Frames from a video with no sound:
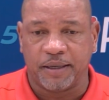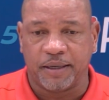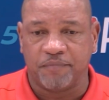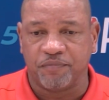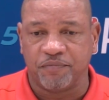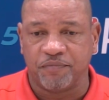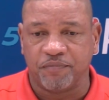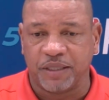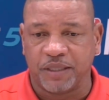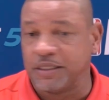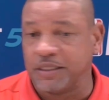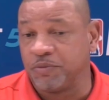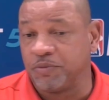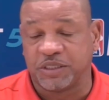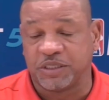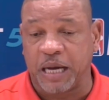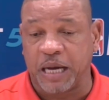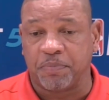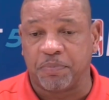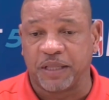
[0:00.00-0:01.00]
um,
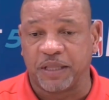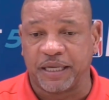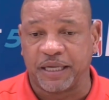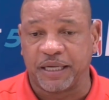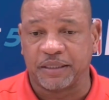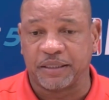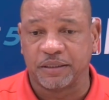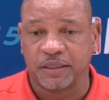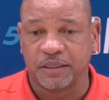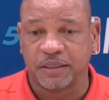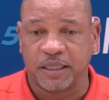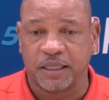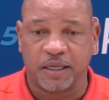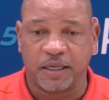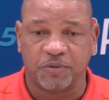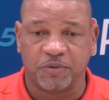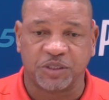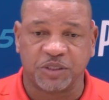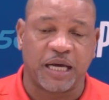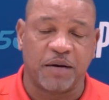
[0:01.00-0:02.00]
and then we stopped playing.
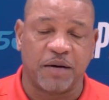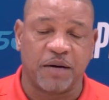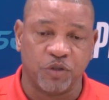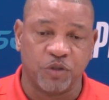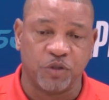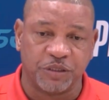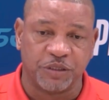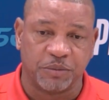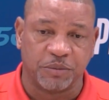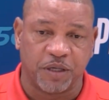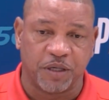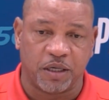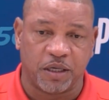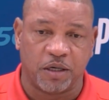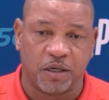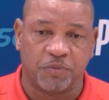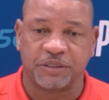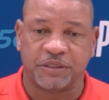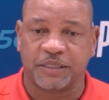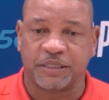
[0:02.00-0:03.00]
Uh, we stopped moving
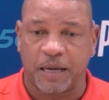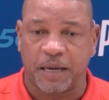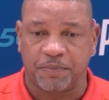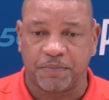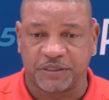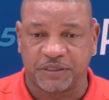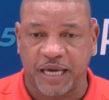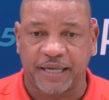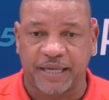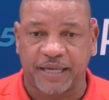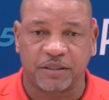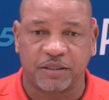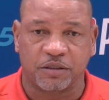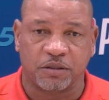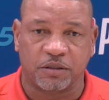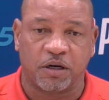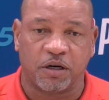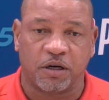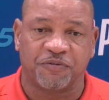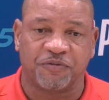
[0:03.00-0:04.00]
the ball. We stopped
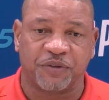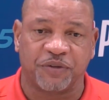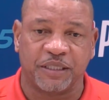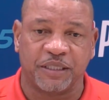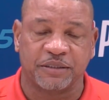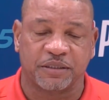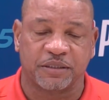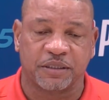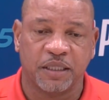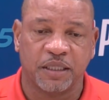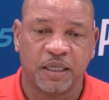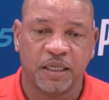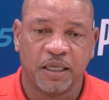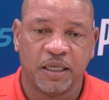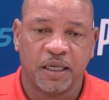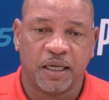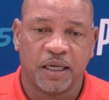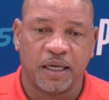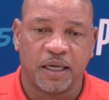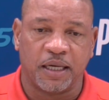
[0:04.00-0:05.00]
attacking on offense.